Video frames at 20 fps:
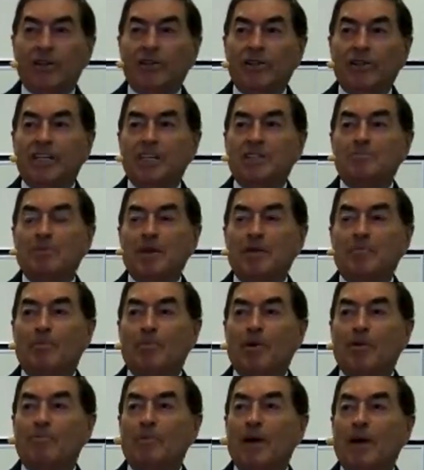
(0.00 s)
people,
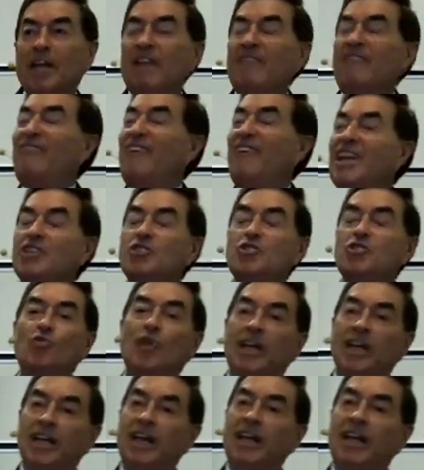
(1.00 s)
but
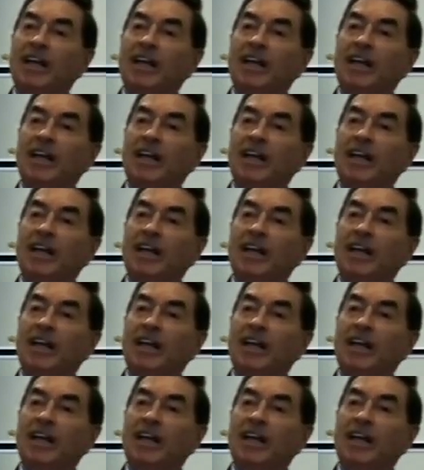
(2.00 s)
eventually